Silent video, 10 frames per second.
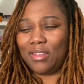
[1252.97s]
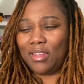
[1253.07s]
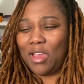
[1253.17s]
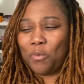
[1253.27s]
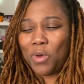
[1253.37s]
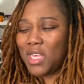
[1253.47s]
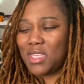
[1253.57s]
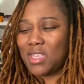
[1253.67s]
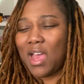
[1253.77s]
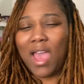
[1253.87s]
it
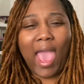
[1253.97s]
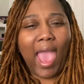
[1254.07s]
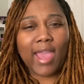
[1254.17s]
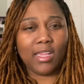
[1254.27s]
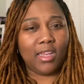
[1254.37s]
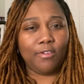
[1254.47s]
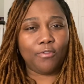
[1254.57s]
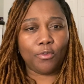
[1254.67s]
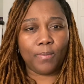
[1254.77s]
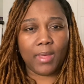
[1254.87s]
was an agony
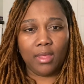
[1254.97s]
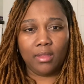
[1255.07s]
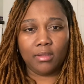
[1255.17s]
for me.